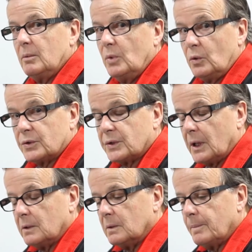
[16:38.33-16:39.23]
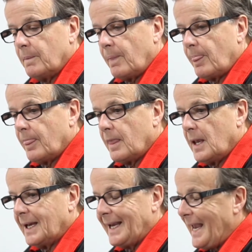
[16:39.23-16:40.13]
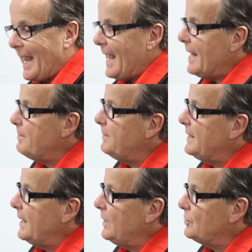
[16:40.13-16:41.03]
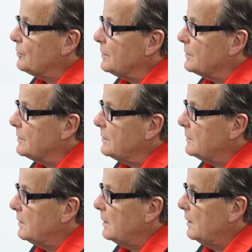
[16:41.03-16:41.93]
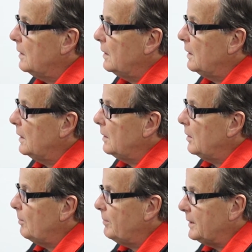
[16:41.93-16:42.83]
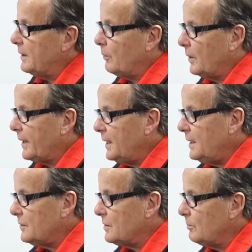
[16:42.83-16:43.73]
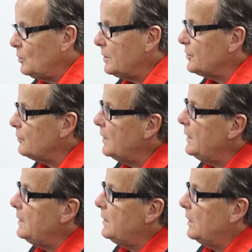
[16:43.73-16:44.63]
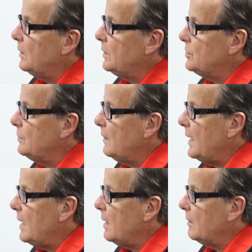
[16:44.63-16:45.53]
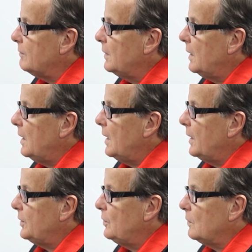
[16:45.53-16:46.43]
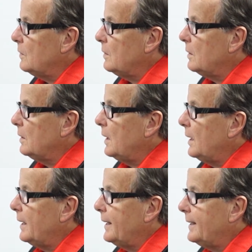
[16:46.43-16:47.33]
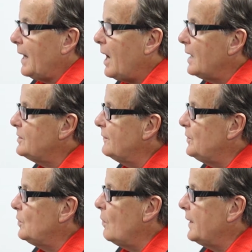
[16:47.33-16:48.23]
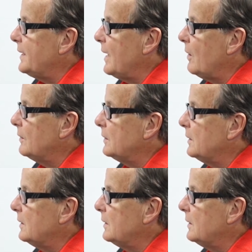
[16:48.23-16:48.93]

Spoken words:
a motorcycle can be dangerous. But the thing is, the more training that you have, the odds of you going down